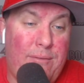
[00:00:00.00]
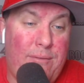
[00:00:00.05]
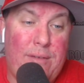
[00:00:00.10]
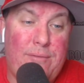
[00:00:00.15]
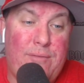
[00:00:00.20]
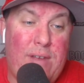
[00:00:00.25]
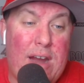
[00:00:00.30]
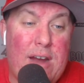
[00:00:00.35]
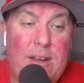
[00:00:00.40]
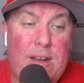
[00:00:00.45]

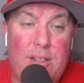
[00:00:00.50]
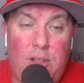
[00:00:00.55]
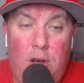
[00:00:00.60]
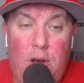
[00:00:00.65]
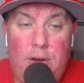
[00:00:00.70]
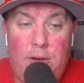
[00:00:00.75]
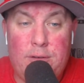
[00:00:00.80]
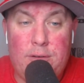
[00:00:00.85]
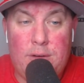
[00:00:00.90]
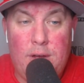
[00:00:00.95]
Very
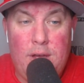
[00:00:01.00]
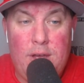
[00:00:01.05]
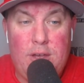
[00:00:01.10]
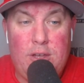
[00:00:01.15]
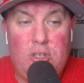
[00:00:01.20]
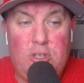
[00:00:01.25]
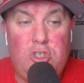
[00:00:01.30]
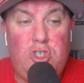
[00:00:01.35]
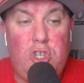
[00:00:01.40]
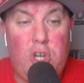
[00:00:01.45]
long
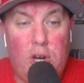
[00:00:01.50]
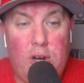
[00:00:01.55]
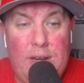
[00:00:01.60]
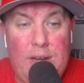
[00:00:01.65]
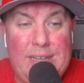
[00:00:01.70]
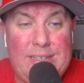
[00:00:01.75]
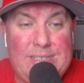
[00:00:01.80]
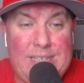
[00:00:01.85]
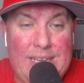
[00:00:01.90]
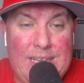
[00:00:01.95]

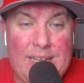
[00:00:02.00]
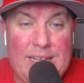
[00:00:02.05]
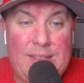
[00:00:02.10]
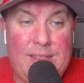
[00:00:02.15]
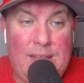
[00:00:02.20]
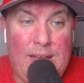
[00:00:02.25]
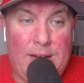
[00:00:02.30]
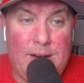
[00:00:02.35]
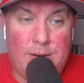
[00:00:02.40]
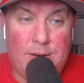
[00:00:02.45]
journey to
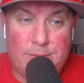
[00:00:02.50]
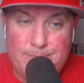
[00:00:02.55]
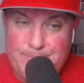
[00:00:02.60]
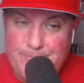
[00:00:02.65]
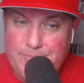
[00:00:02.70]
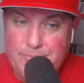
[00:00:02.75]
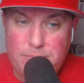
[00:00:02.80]
get there